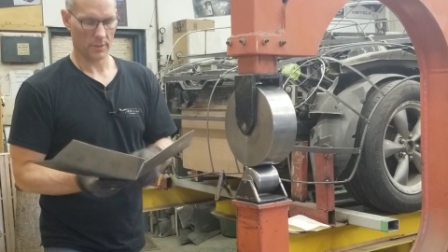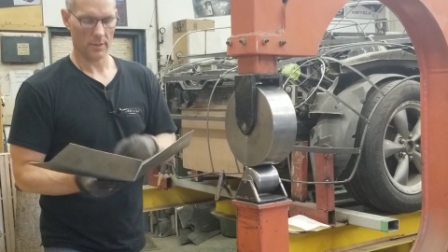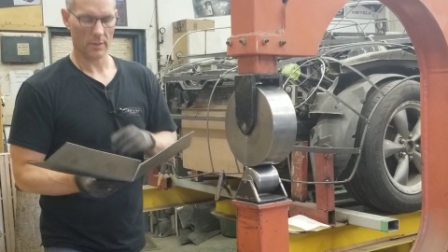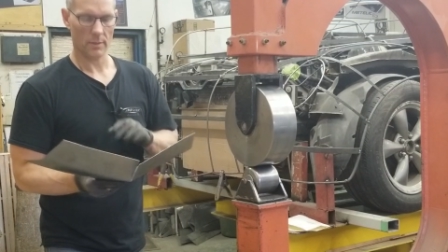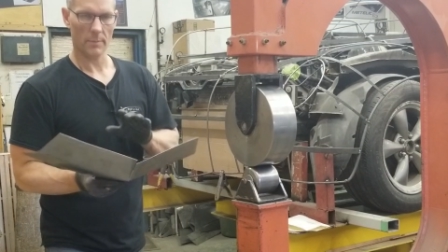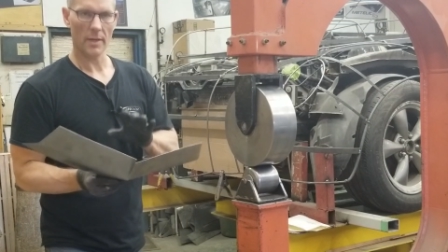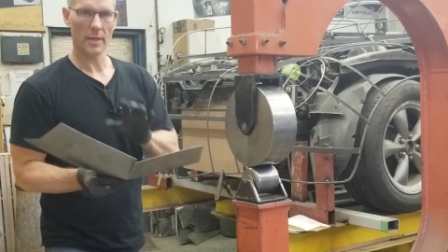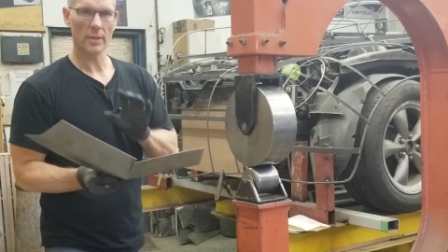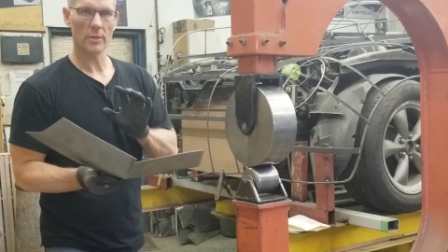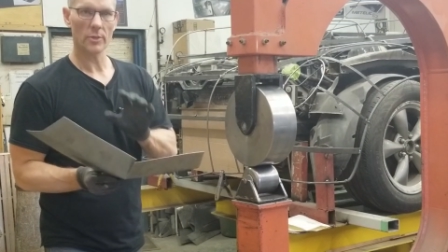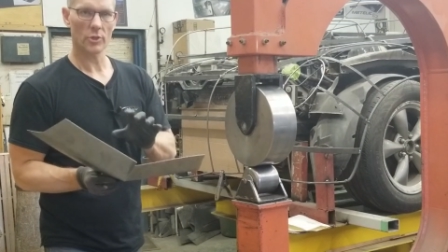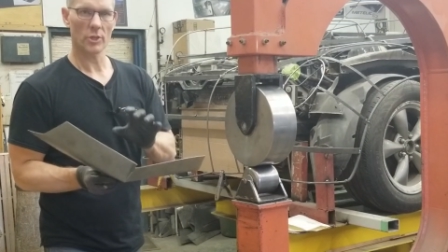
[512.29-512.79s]
The
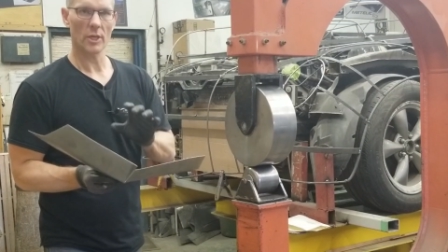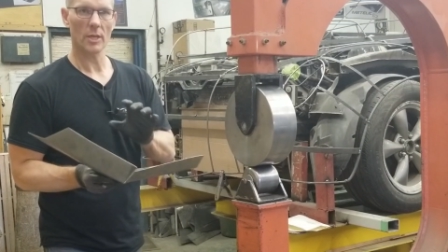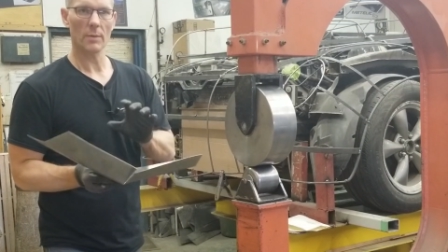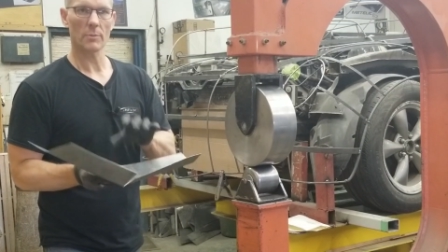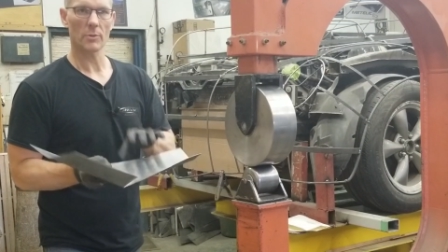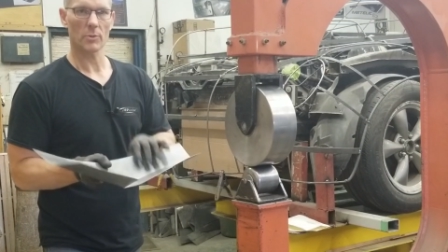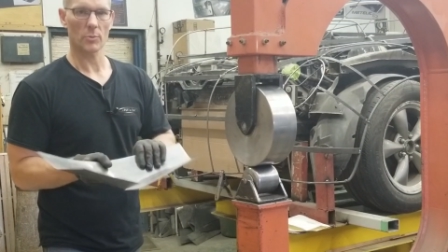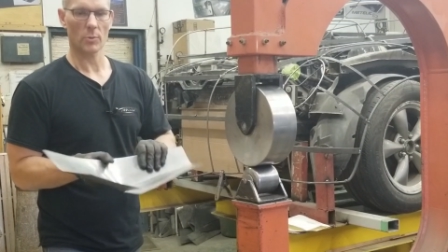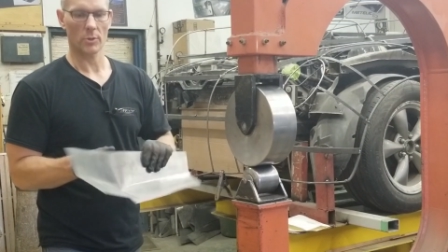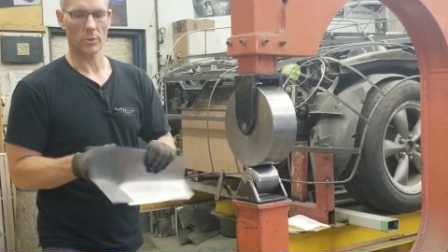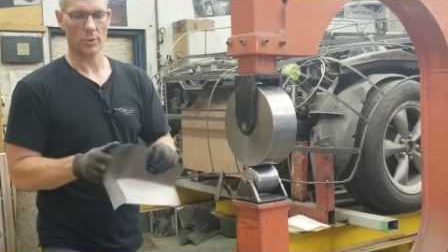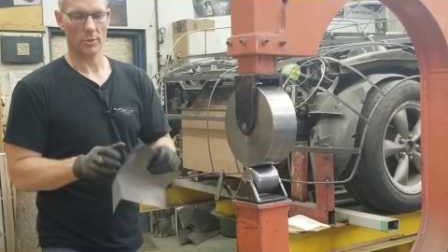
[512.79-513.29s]
main shape
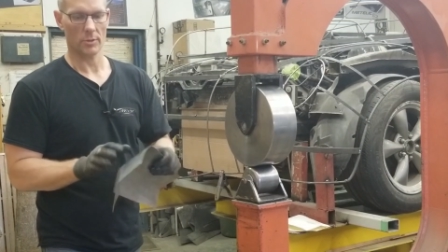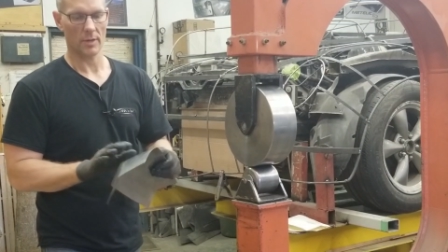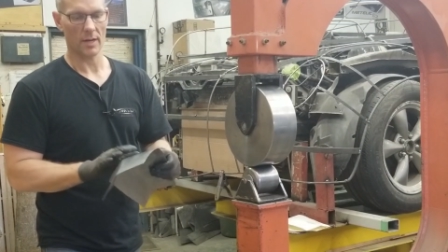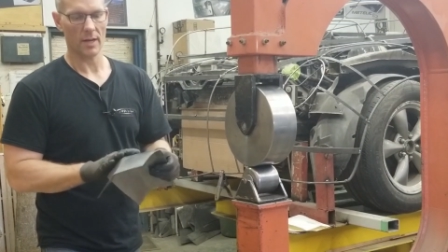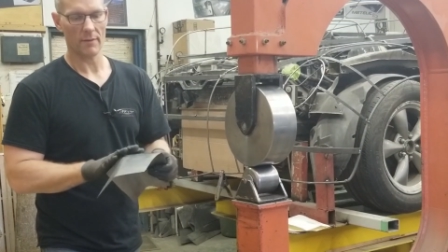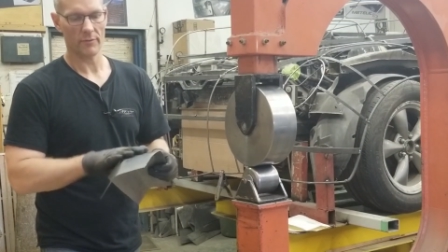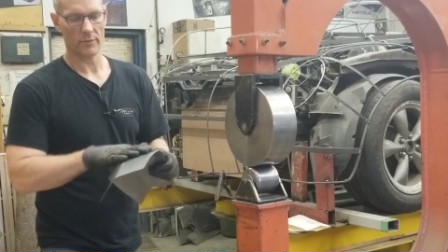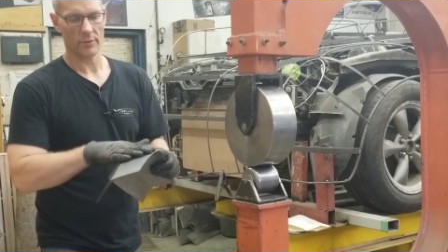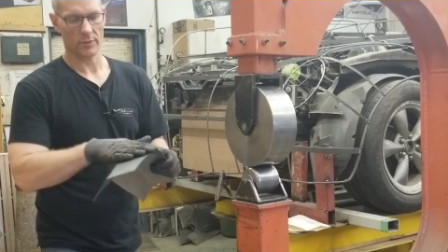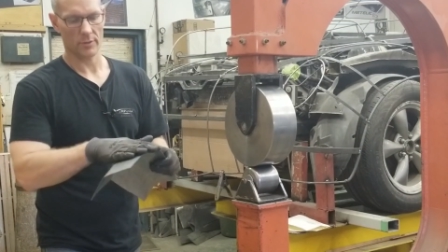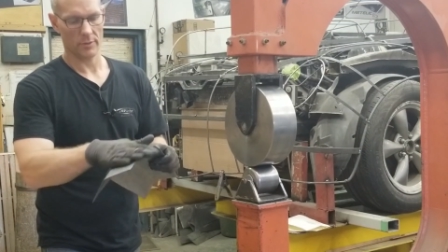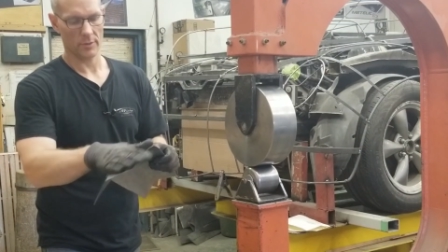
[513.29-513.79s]
is what you're
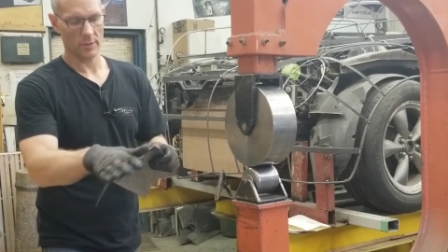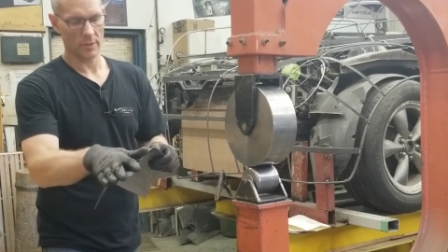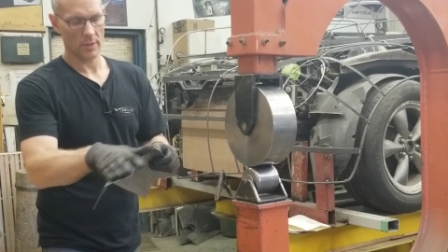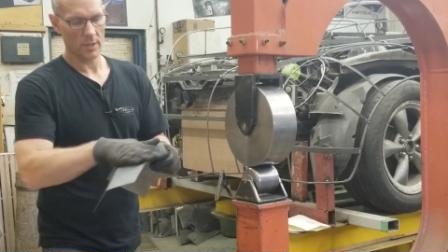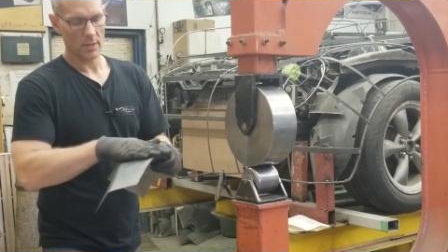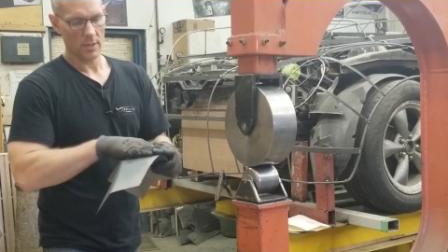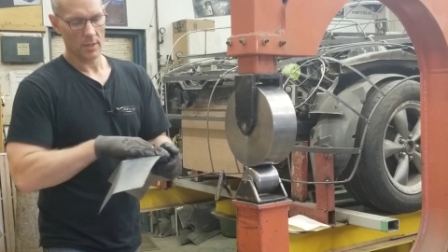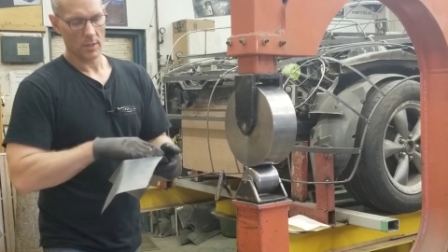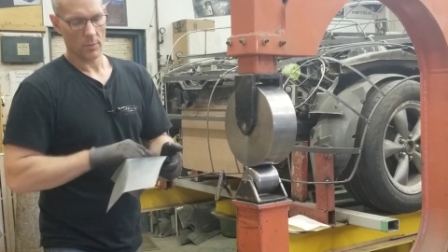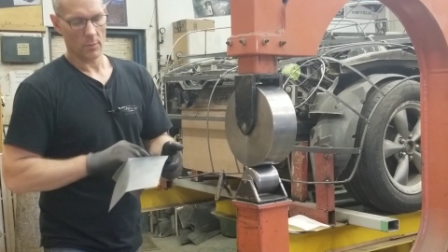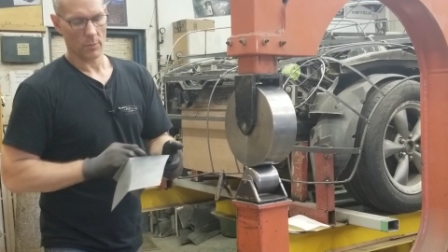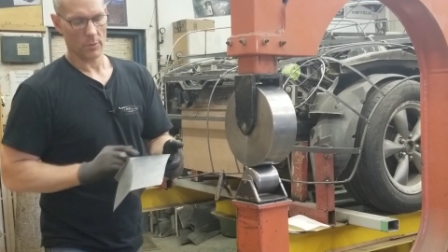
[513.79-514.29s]
after
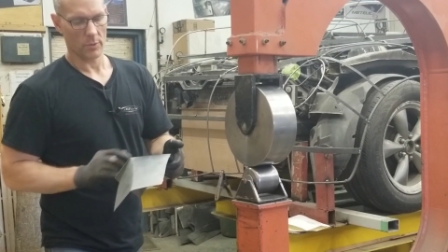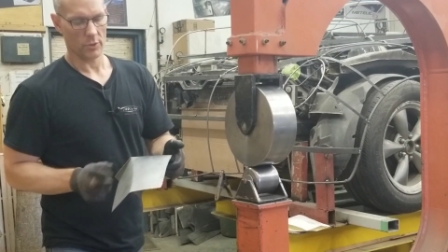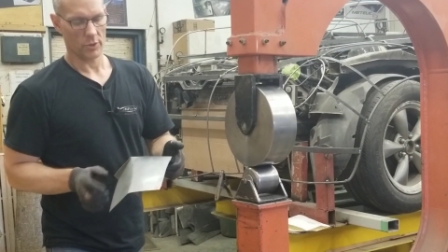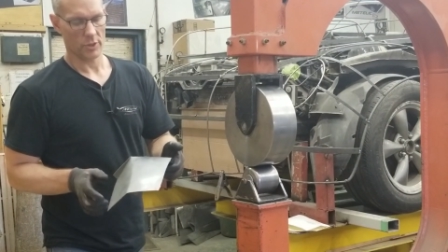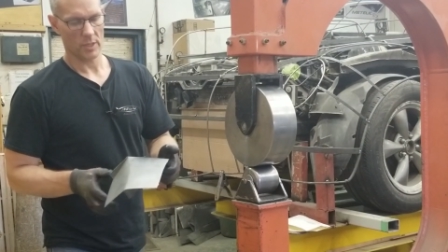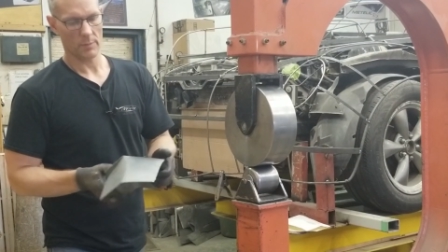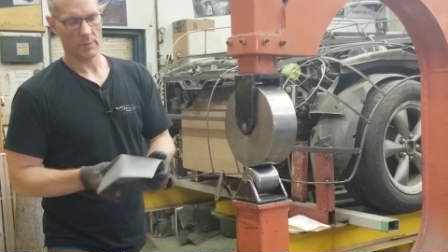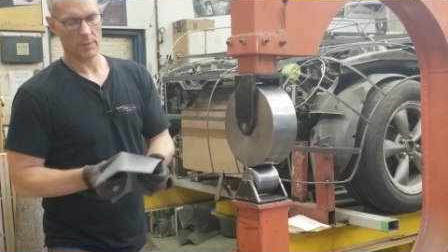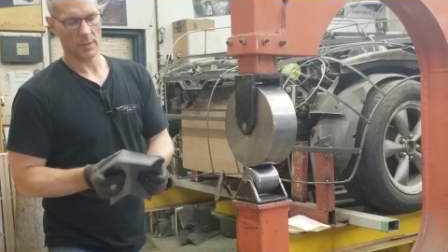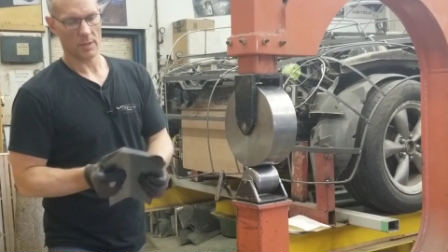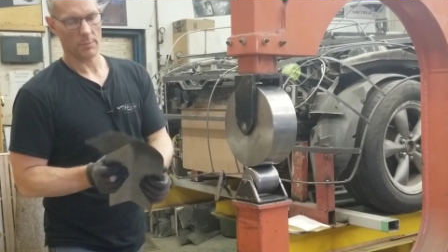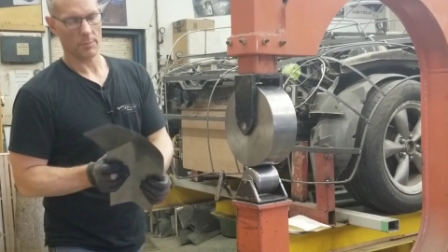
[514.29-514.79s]
when you're
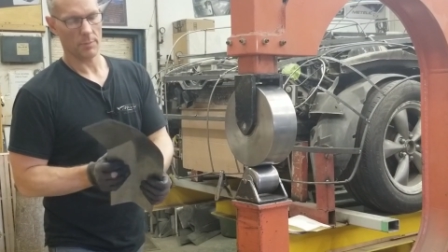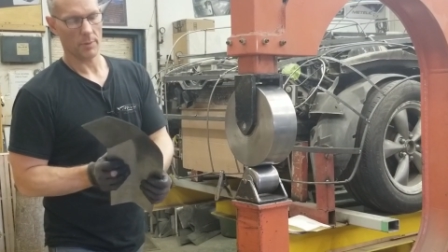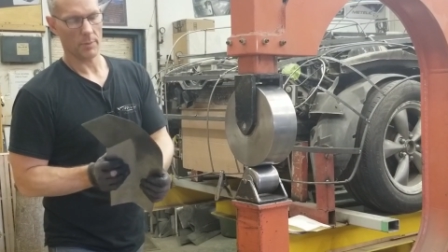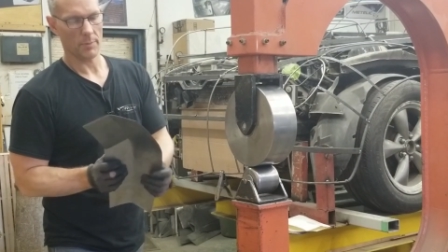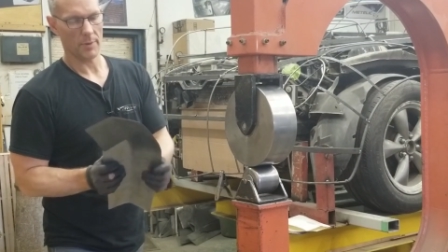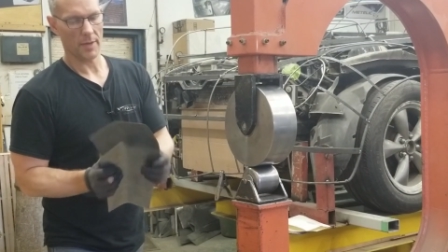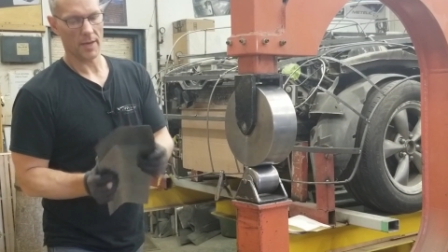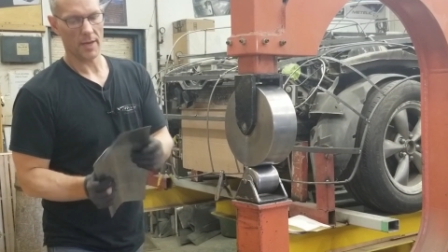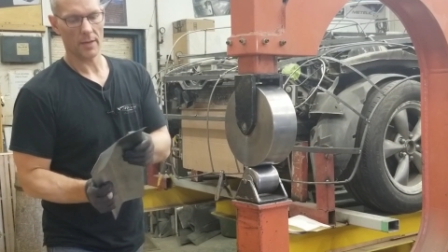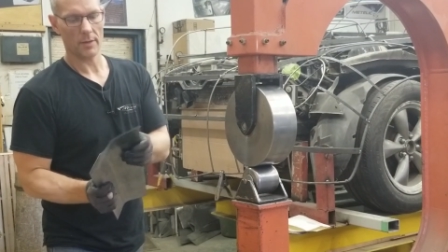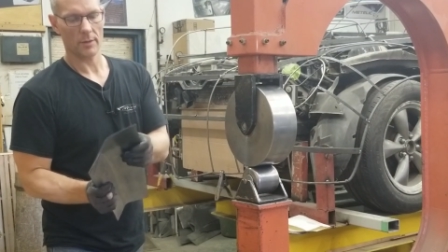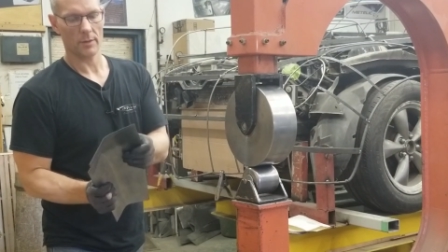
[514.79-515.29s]
shaping up a
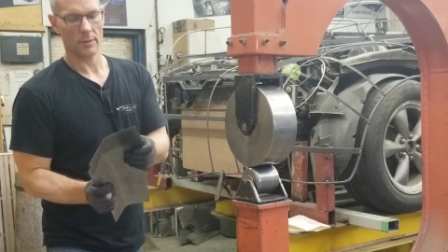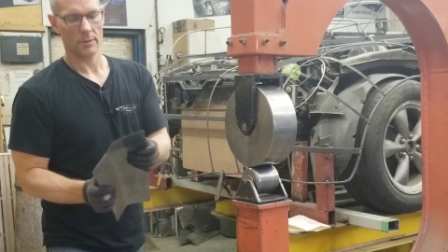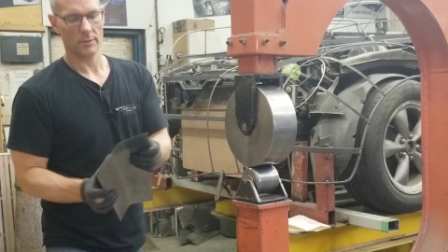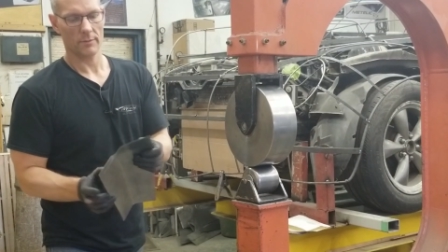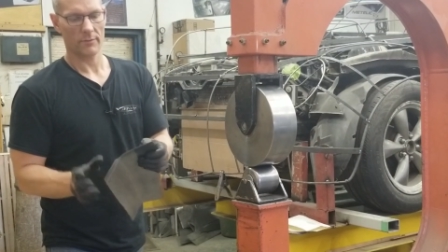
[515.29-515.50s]
panel.